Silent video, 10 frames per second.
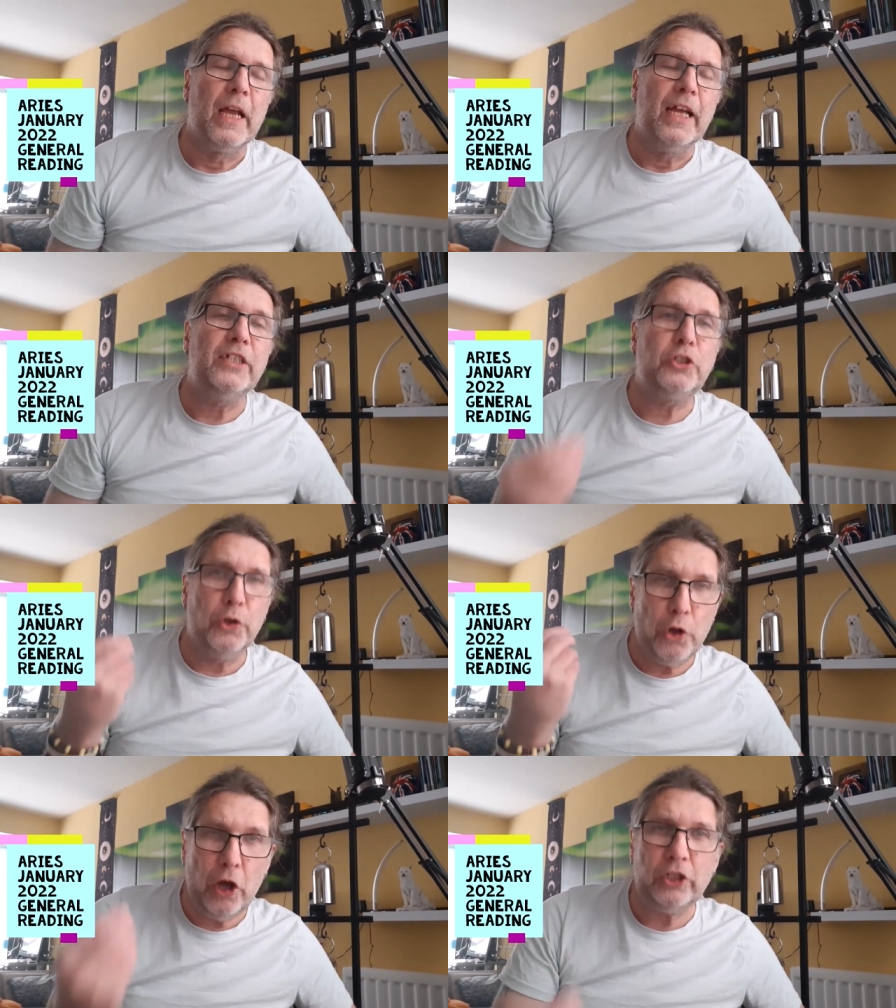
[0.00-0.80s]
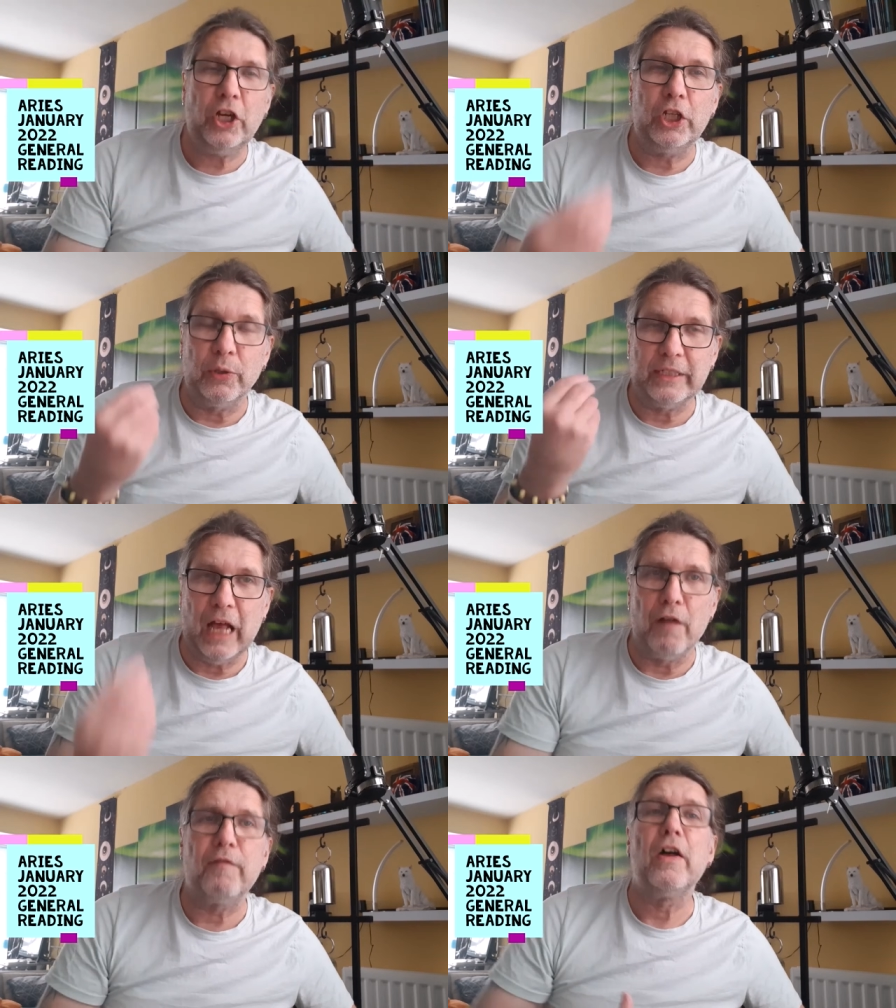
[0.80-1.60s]
is to nurture
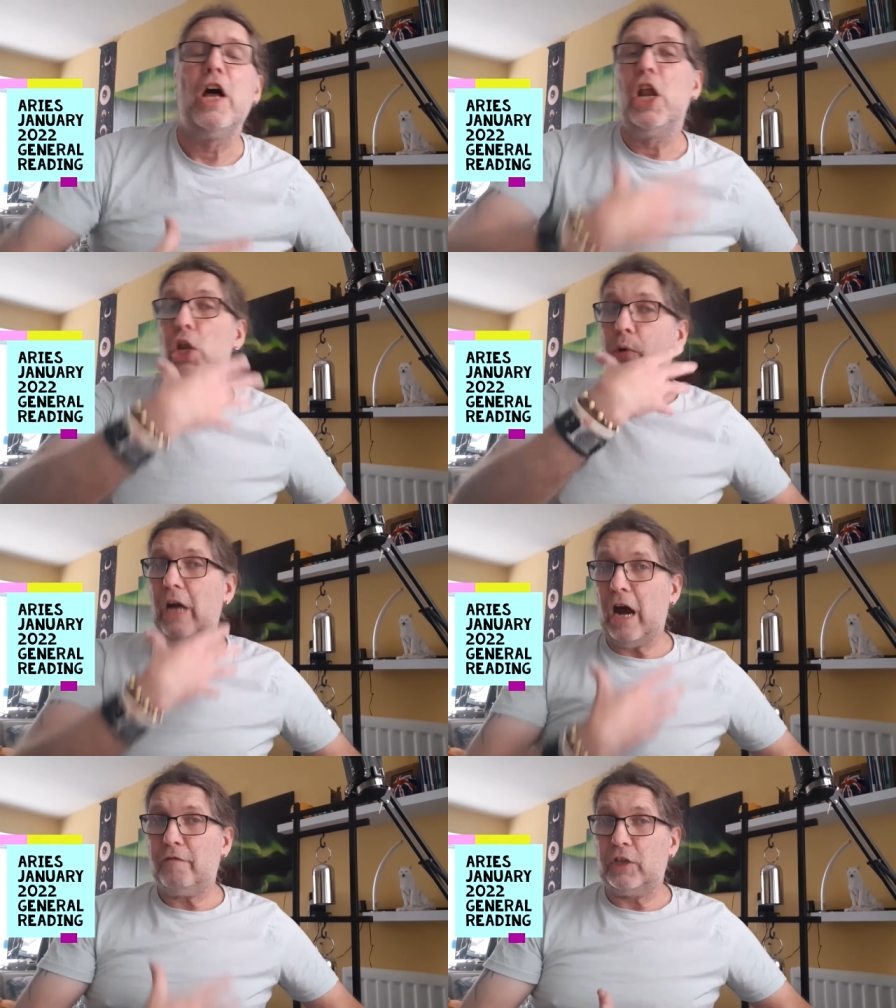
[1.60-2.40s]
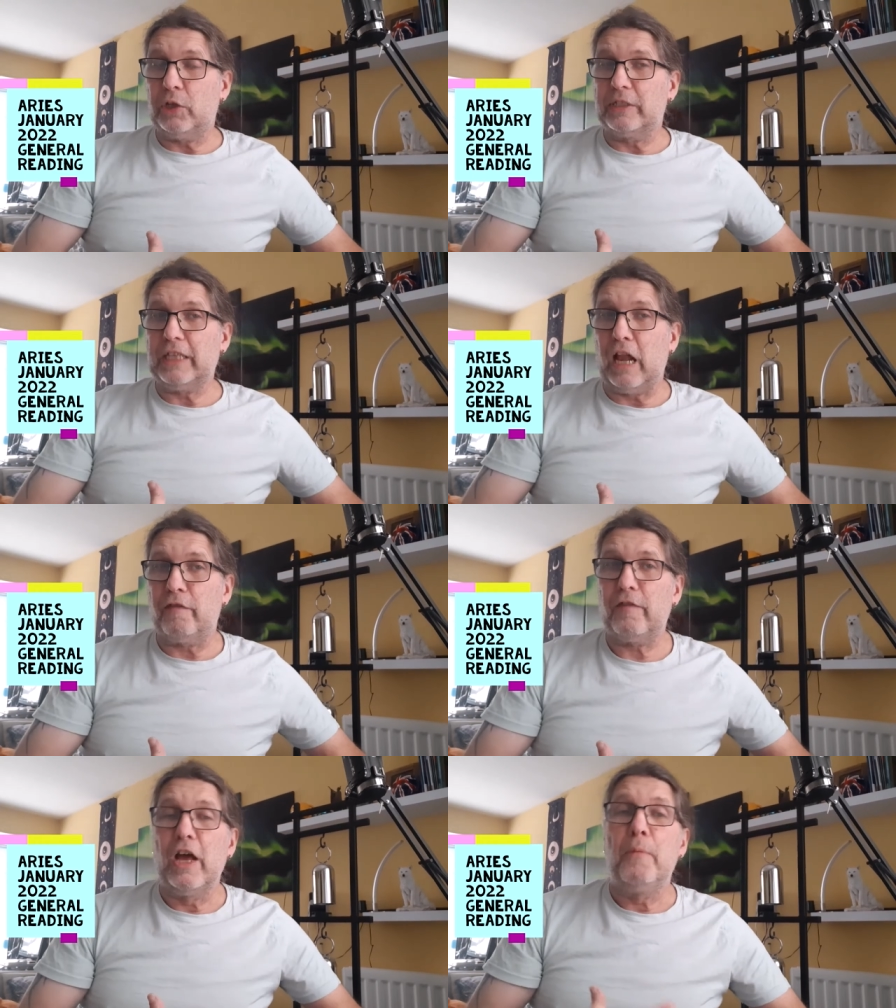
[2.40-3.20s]
yourself, look after
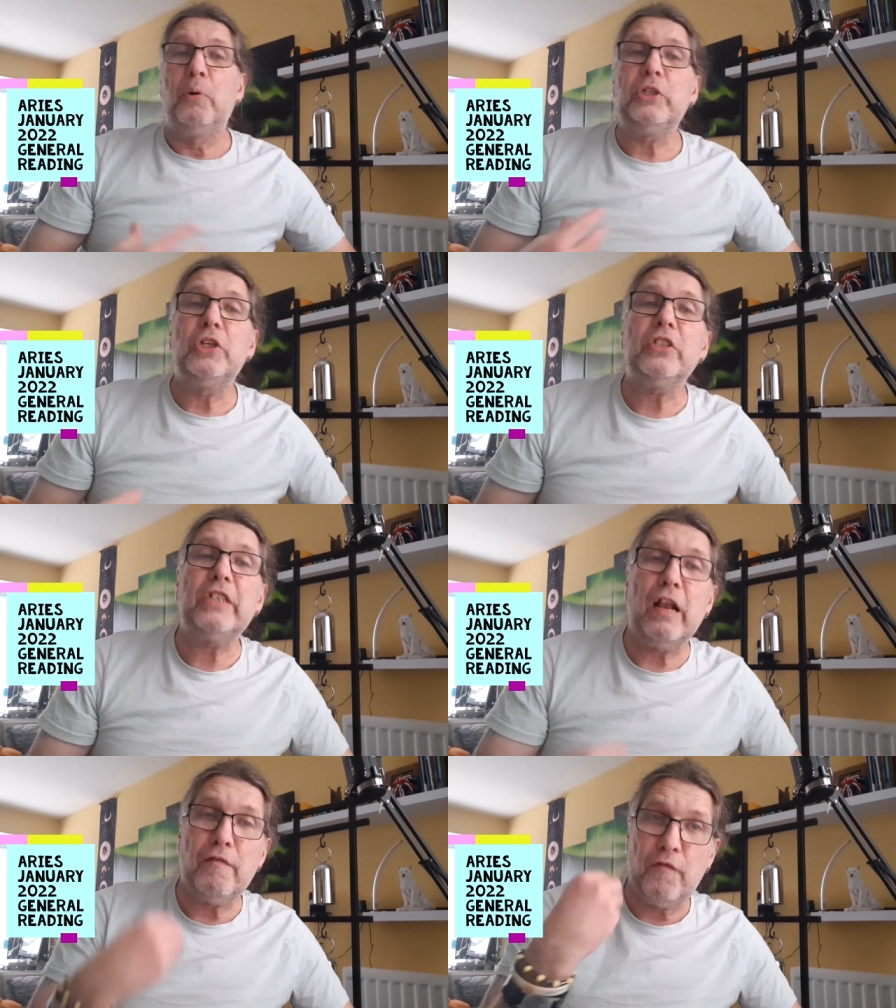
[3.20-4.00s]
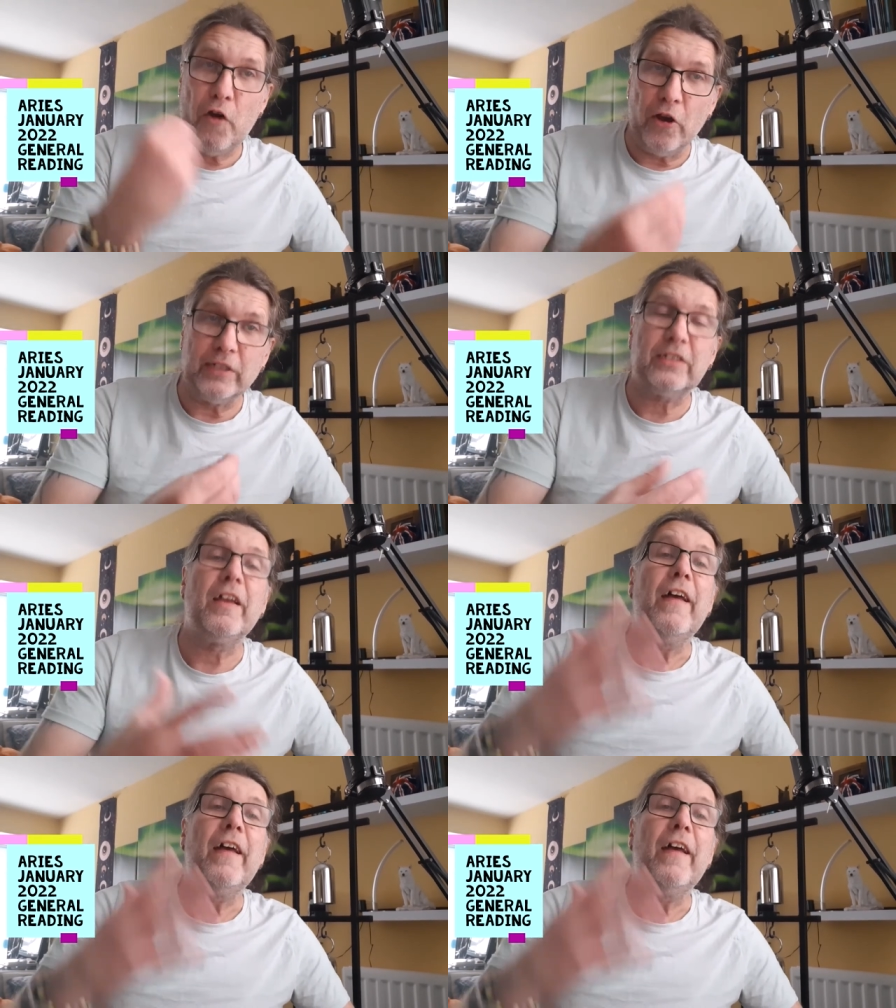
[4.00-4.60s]
yourself, put yourself first.